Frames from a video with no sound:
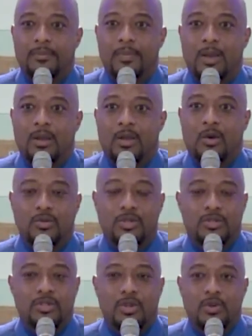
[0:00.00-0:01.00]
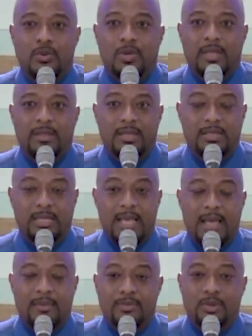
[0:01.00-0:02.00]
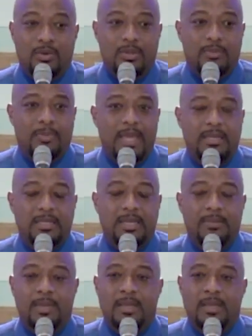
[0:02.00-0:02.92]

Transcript: uh, go to school at this time during the pandemic.